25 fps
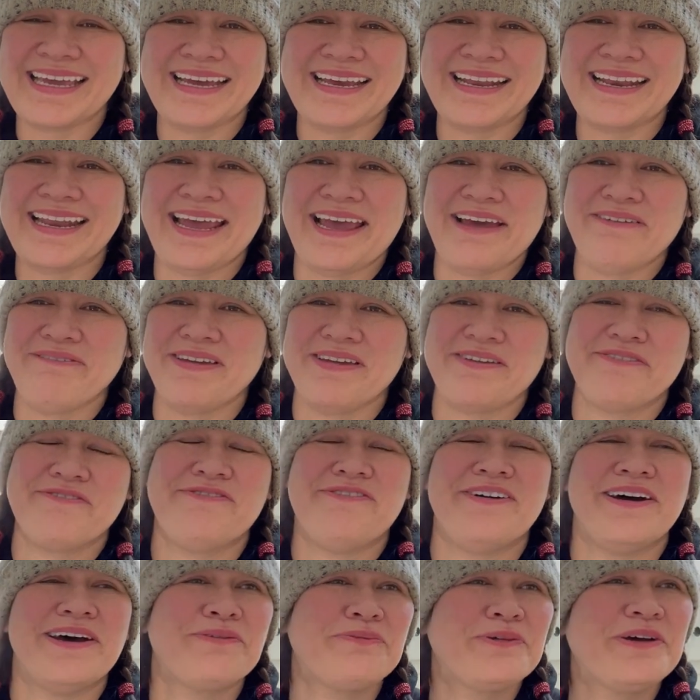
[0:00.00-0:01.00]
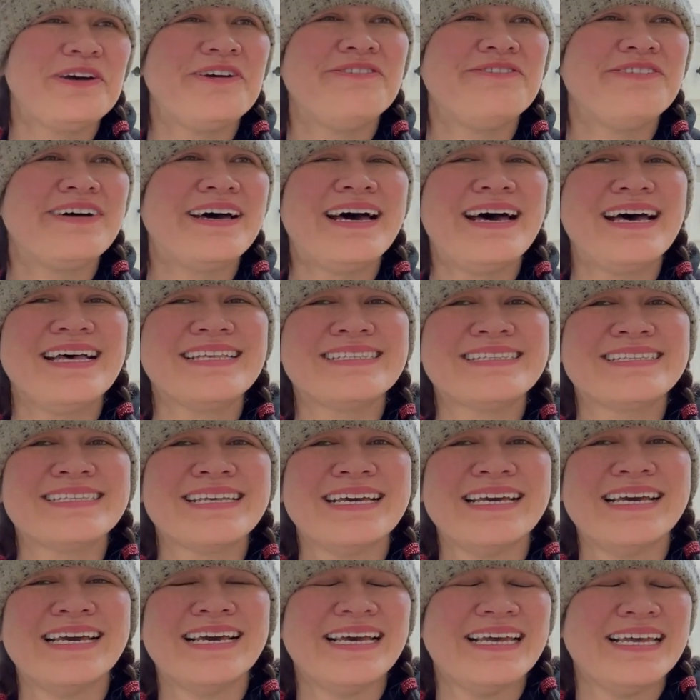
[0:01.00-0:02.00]
and having fun with us
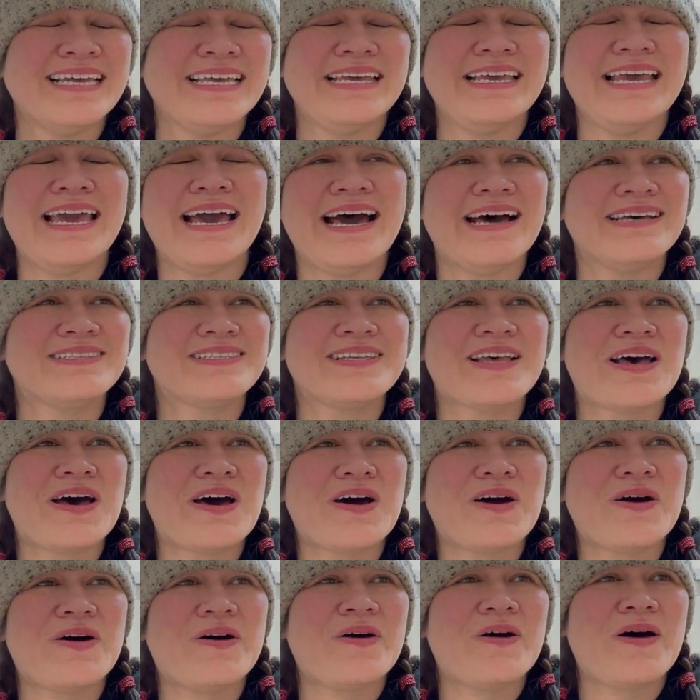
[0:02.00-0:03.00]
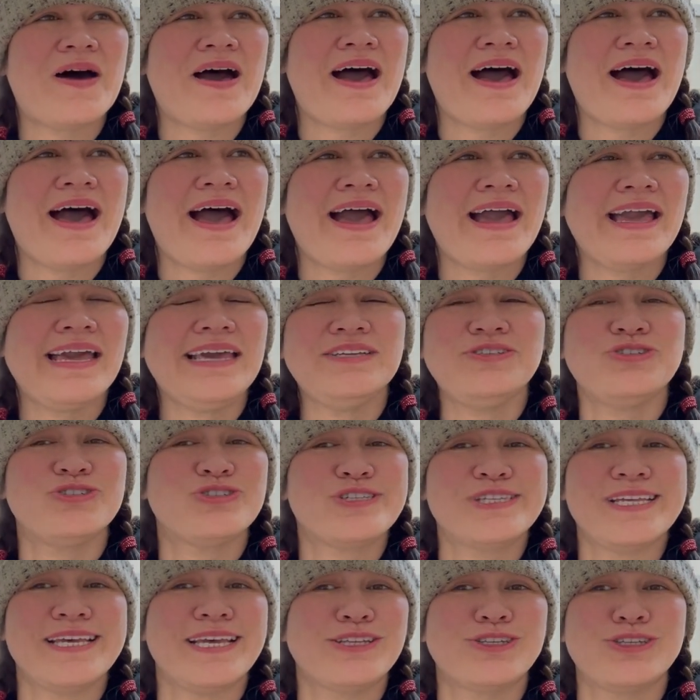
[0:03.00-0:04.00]
yeah, so I
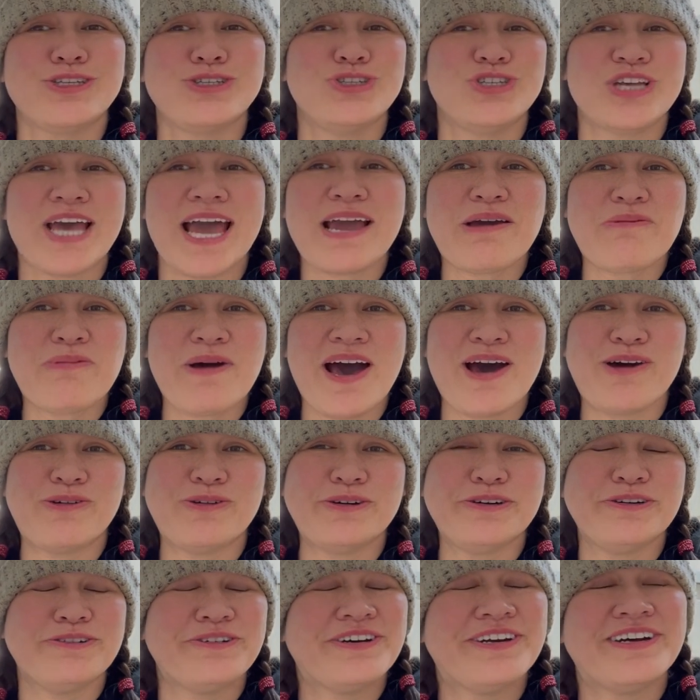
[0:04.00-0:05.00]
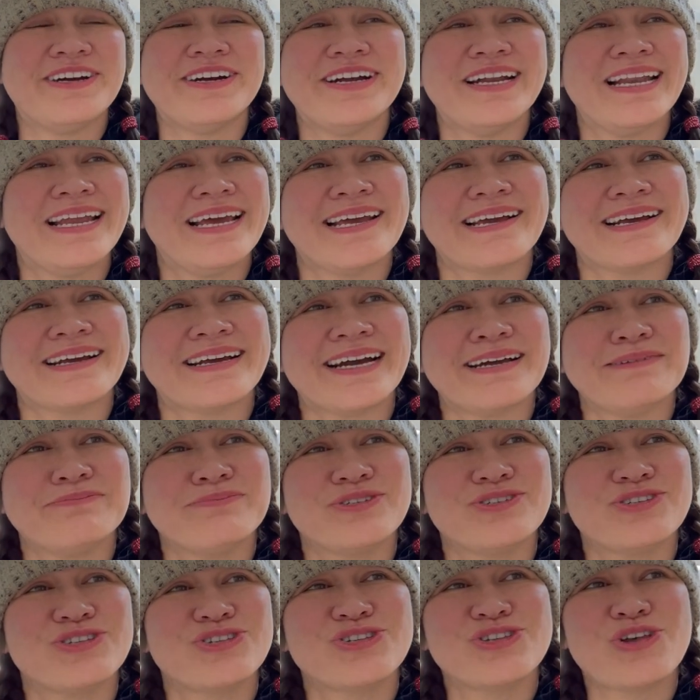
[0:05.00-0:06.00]
just hit the jackpot with her. Like,
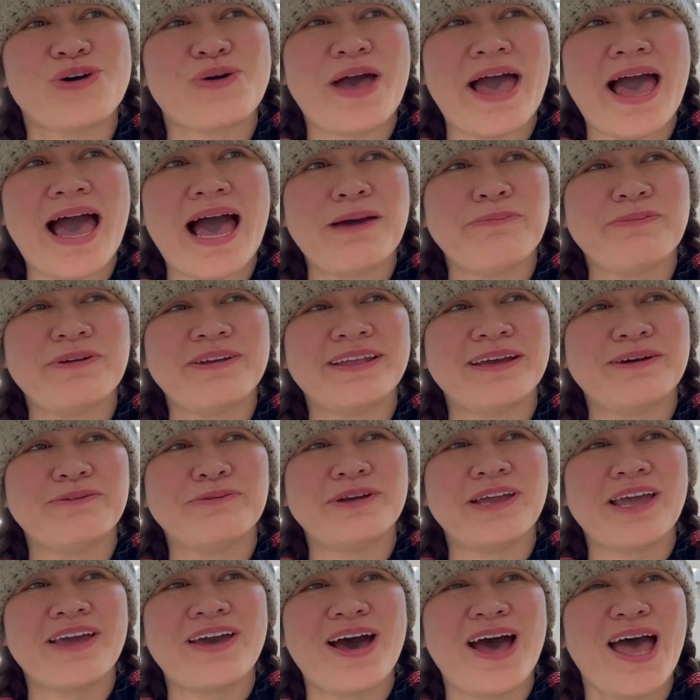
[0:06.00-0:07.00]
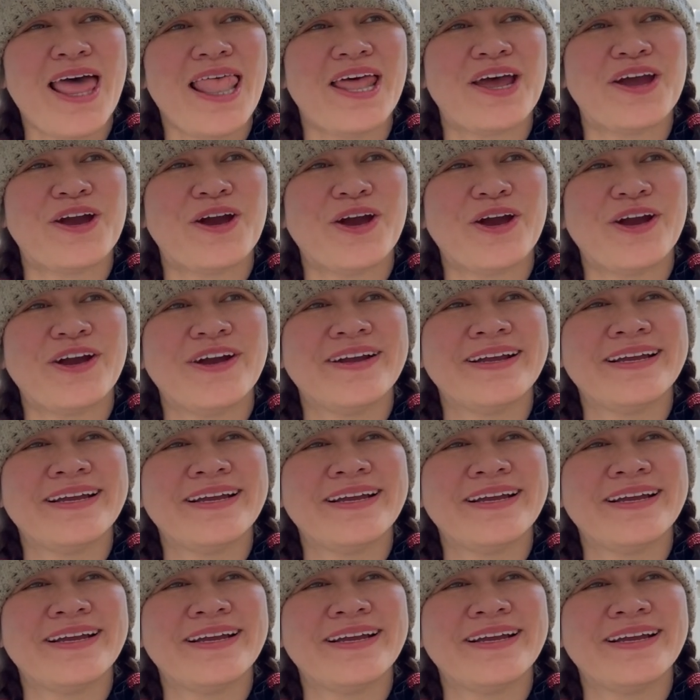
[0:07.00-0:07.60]
I'm just so happy that we got her.